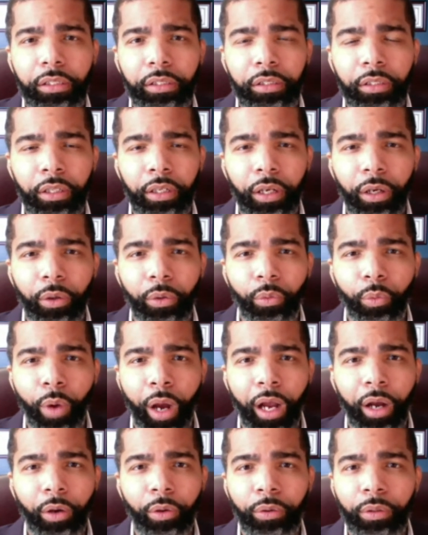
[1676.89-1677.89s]

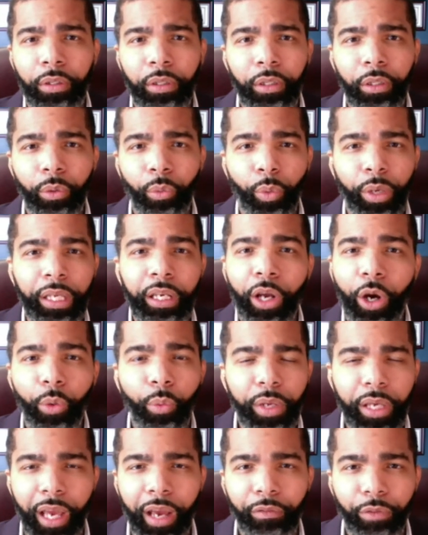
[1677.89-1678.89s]
while we know
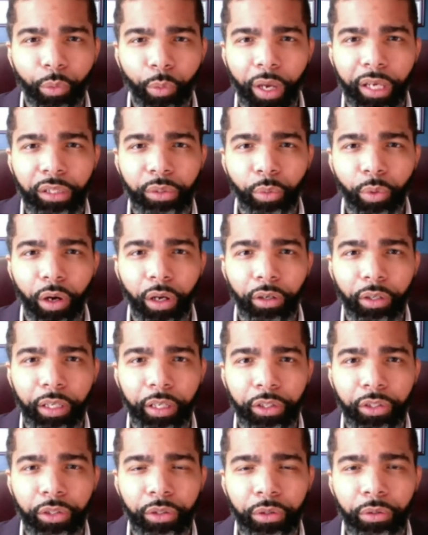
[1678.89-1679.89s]
we have a wastewater
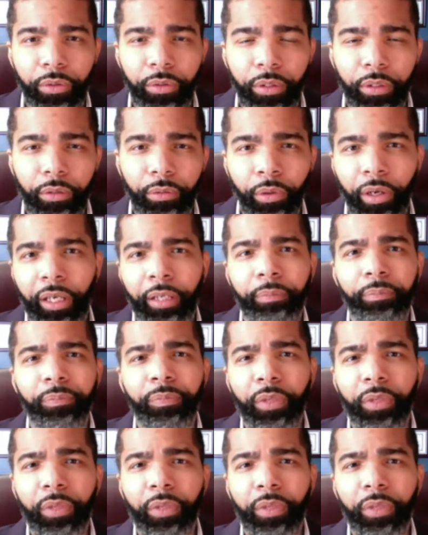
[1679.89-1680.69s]
issue, right?